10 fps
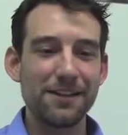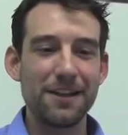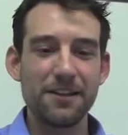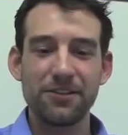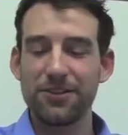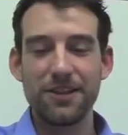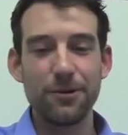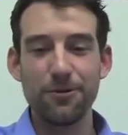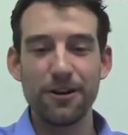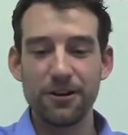And so they
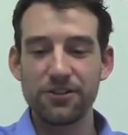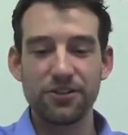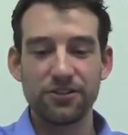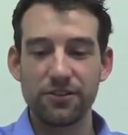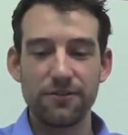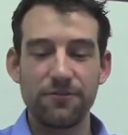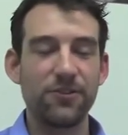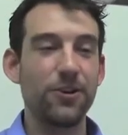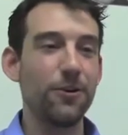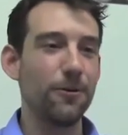were just
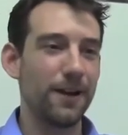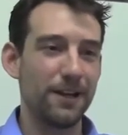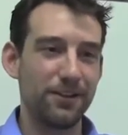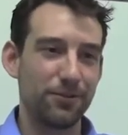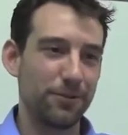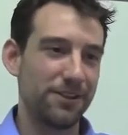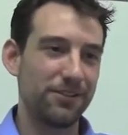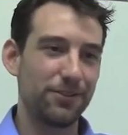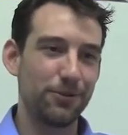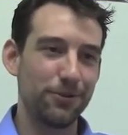furious with the
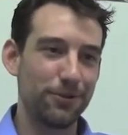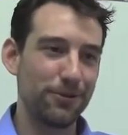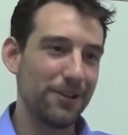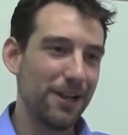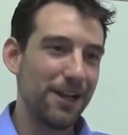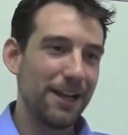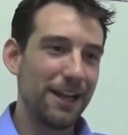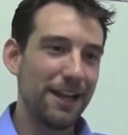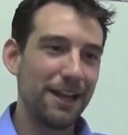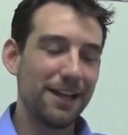school.
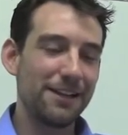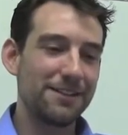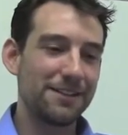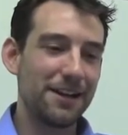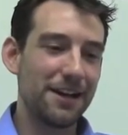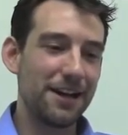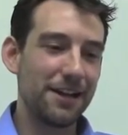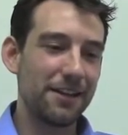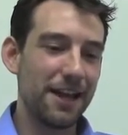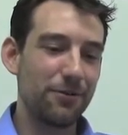And
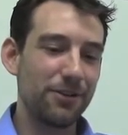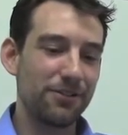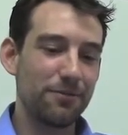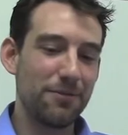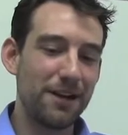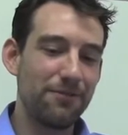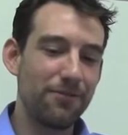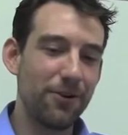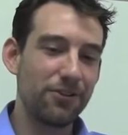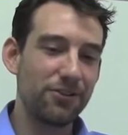that was my
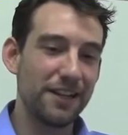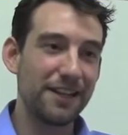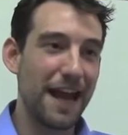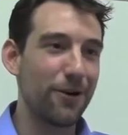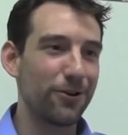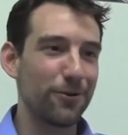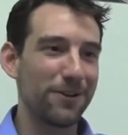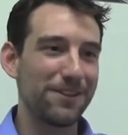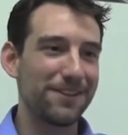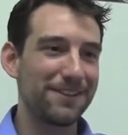first encounter
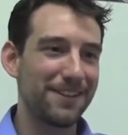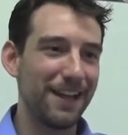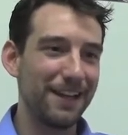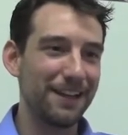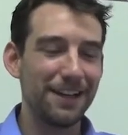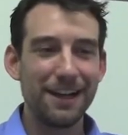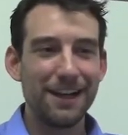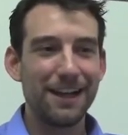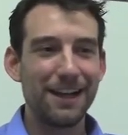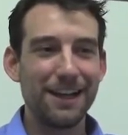with the state
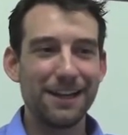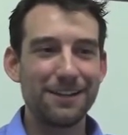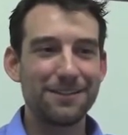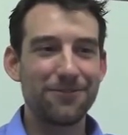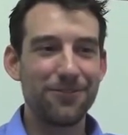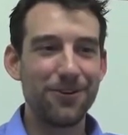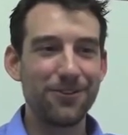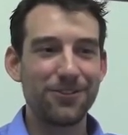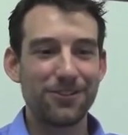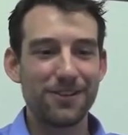and
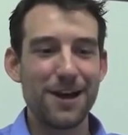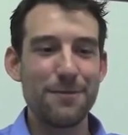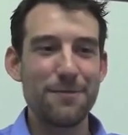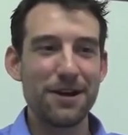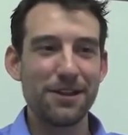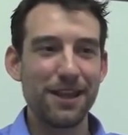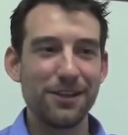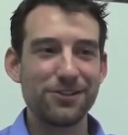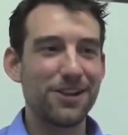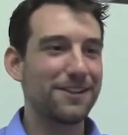first time
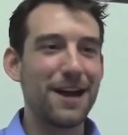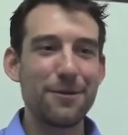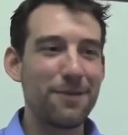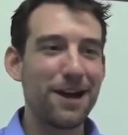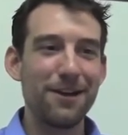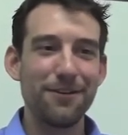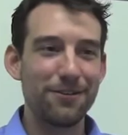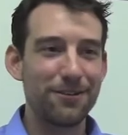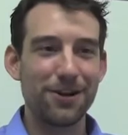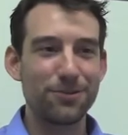they shut down my
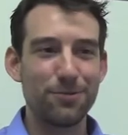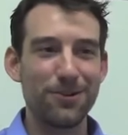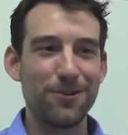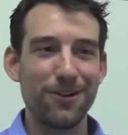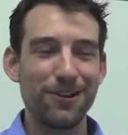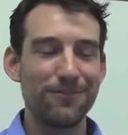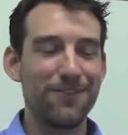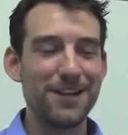entrepreneurial